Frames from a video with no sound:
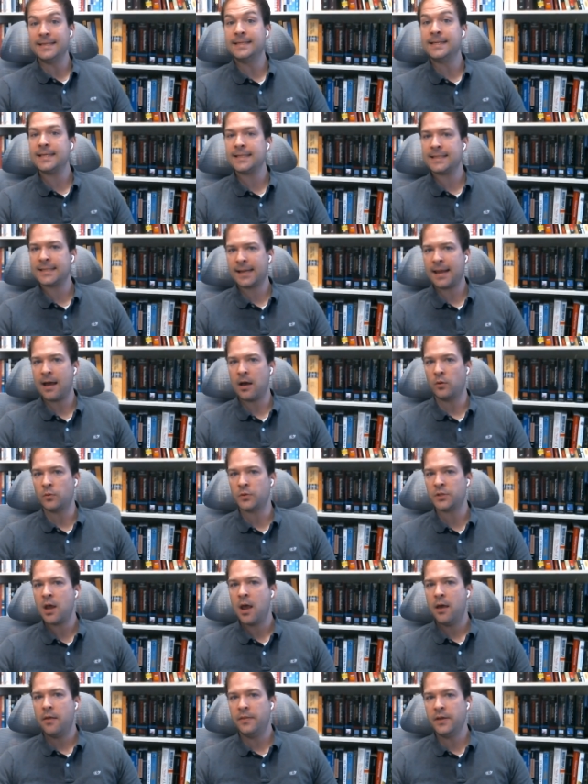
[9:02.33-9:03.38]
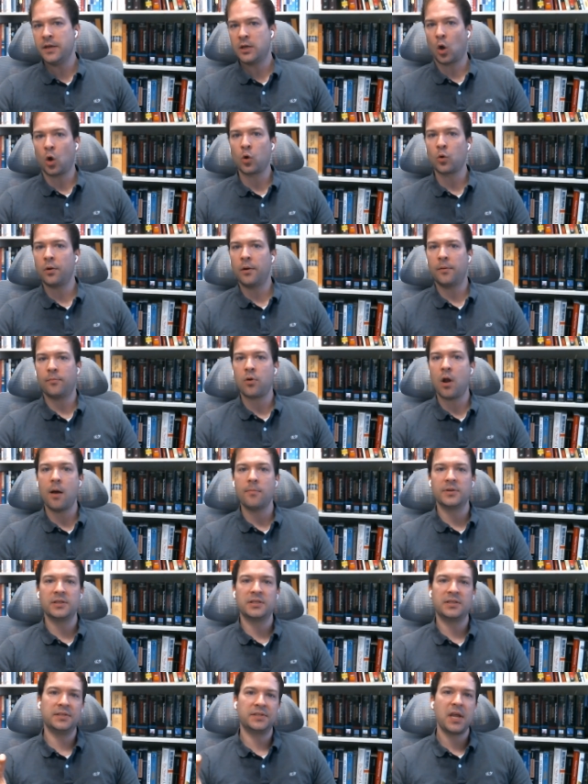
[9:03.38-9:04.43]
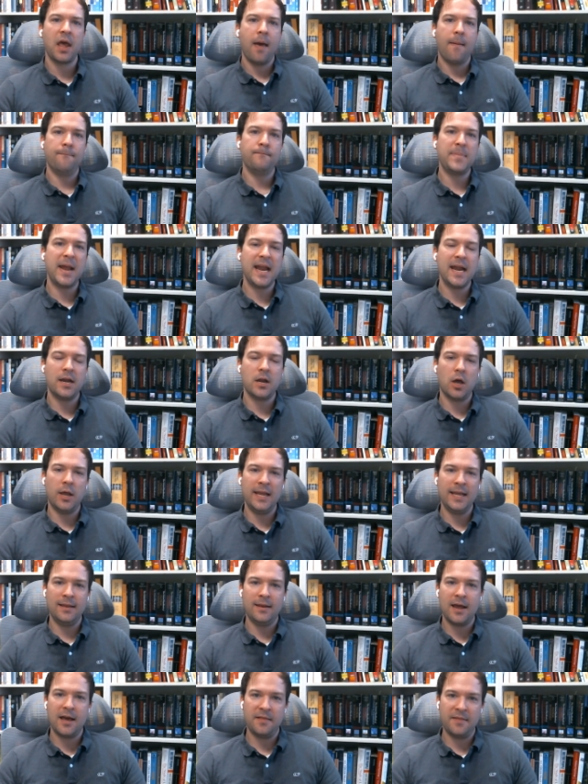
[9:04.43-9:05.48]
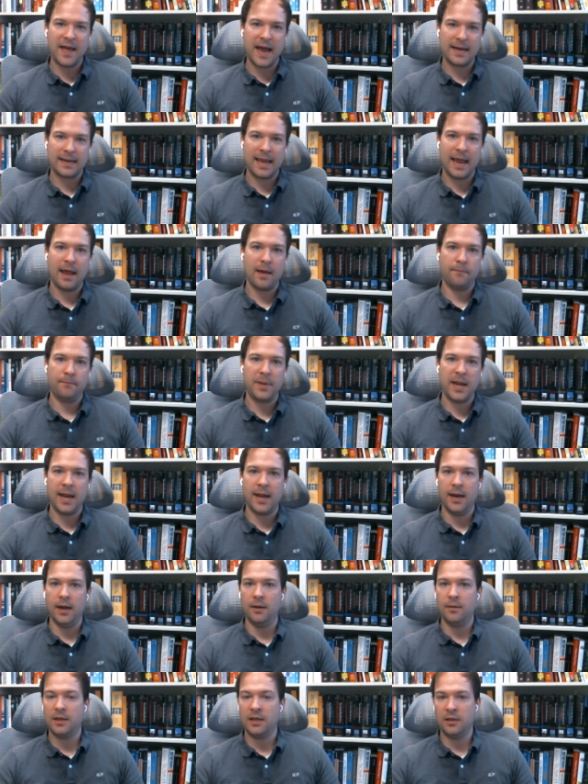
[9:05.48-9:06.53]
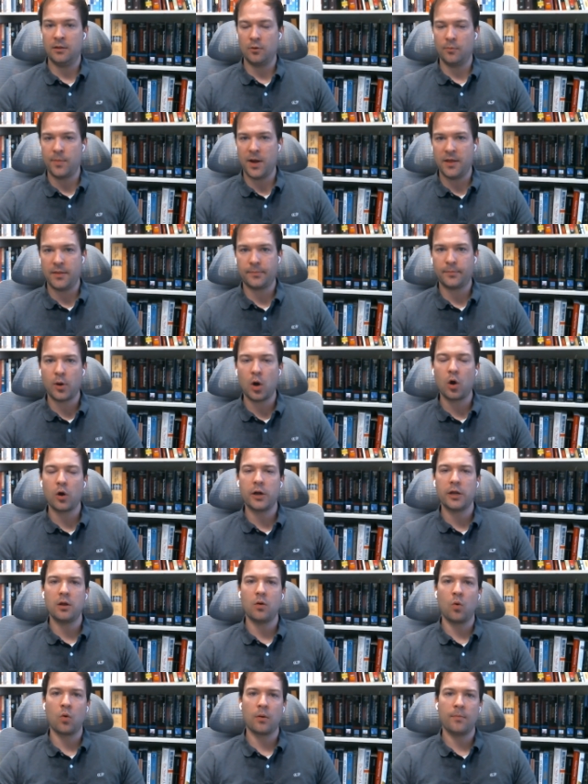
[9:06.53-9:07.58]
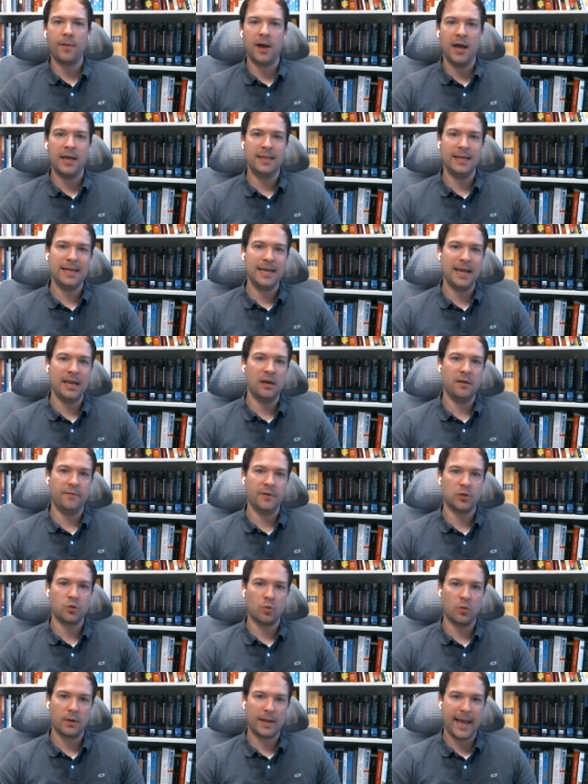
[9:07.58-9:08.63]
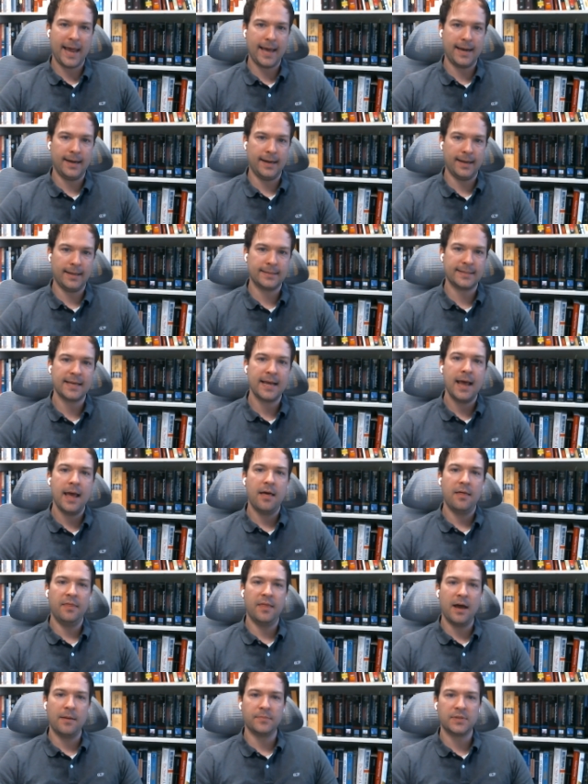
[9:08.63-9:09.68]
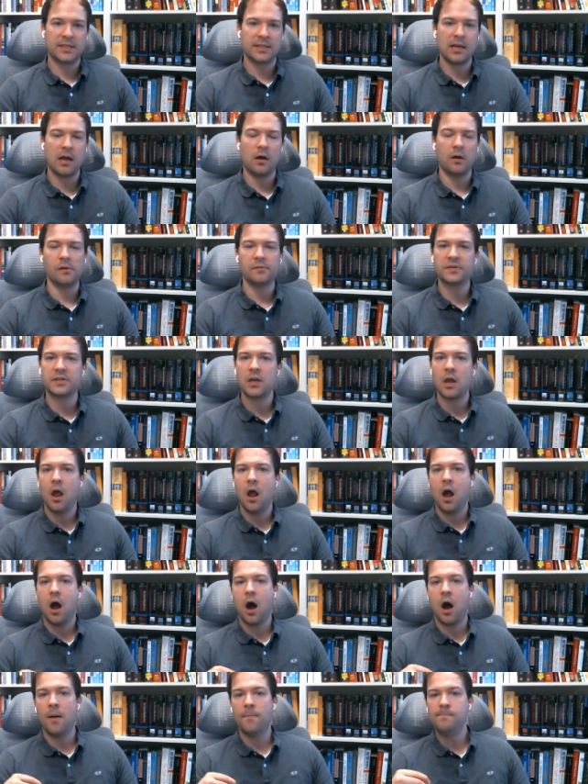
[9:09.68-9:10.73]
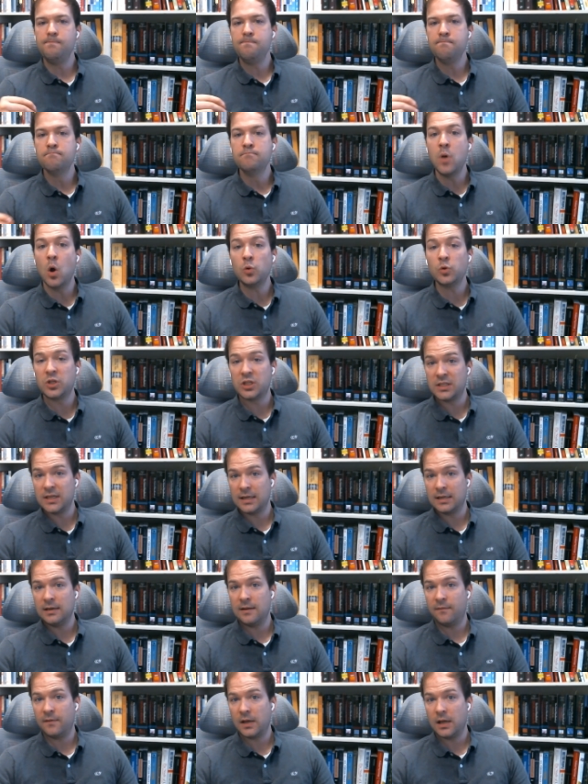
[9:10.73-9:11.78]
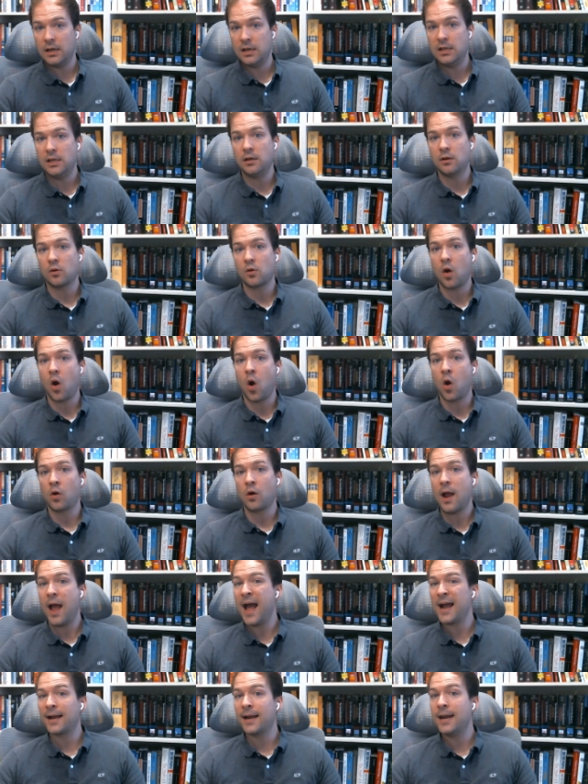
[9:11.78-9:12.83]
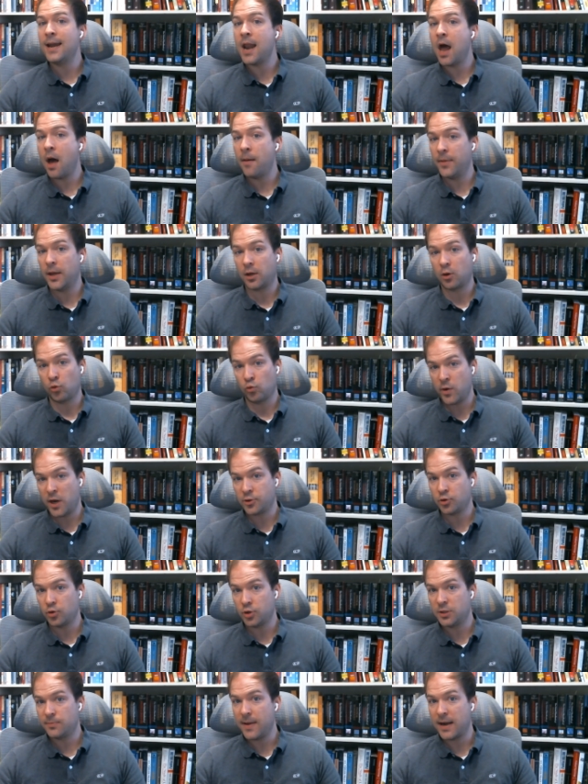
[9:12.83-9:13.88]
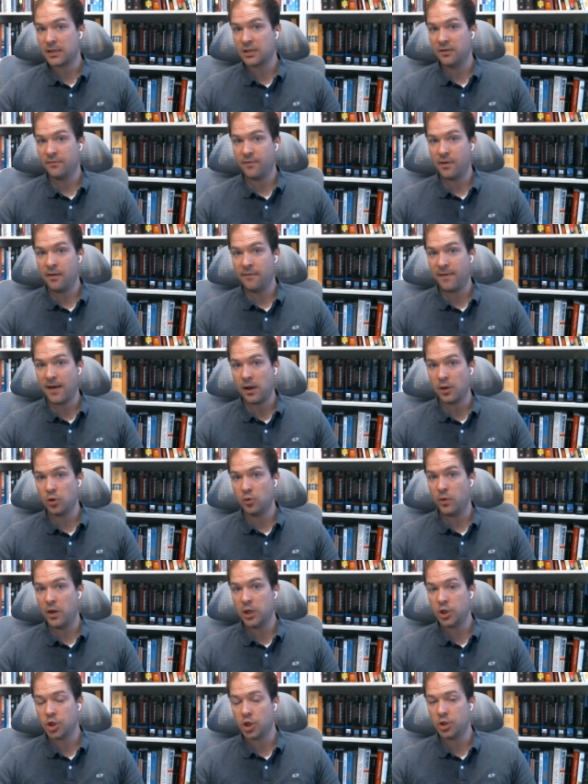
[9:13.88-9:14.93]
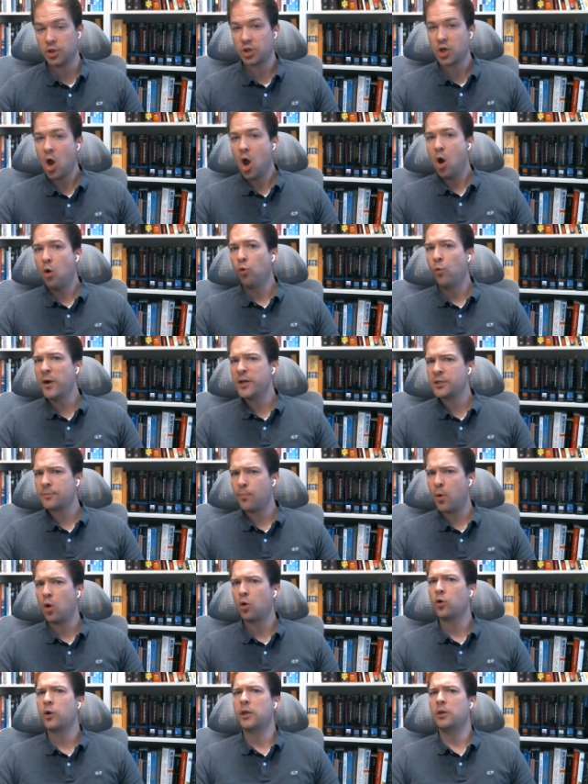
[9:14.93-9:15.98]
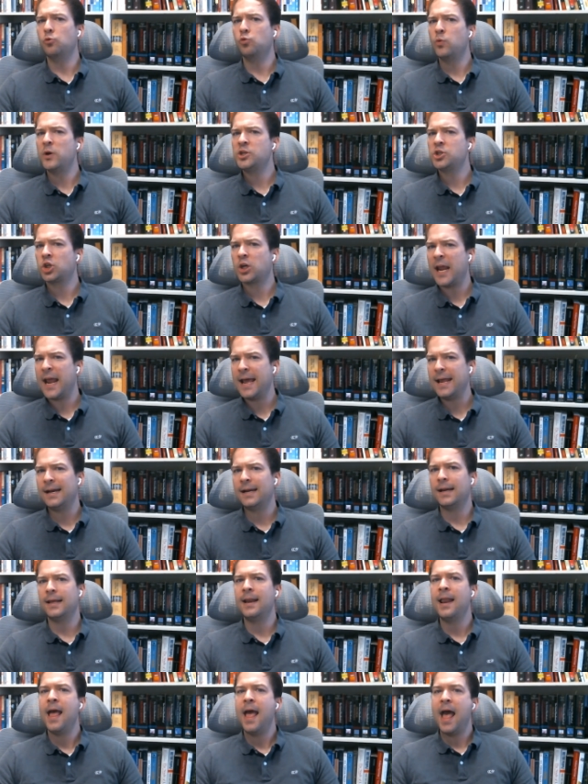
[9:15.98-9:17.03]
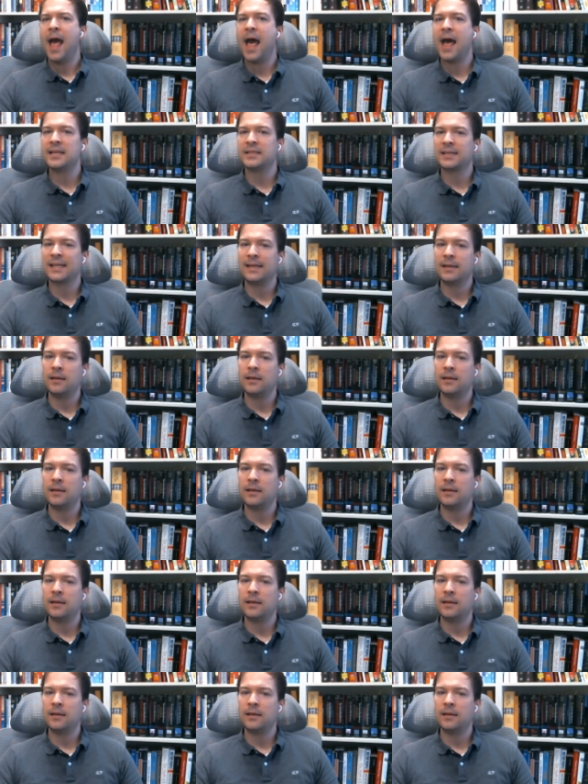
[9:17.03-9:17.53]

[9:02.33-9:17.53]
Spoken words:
discount the current promises made in that campaign, either by the party or by the individual candidates themselves. Most significant here are economic retrospective evaluations. Which party, which candidate has